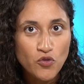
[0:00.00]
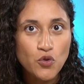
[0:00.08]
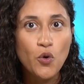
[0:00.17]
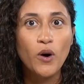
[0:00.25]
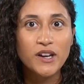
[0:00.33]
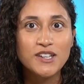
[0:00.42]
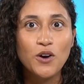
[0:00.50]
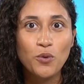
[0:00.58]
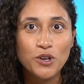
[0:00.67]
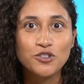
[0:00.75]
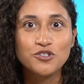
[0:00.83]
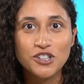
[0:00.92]
no idea
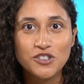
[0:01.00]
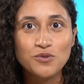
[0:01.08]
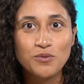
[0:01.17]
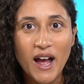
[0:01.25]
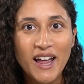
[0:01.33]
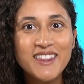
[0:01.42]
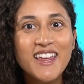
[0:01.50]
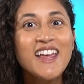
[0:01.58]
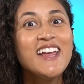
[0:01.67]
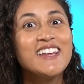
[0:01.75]
what you just read?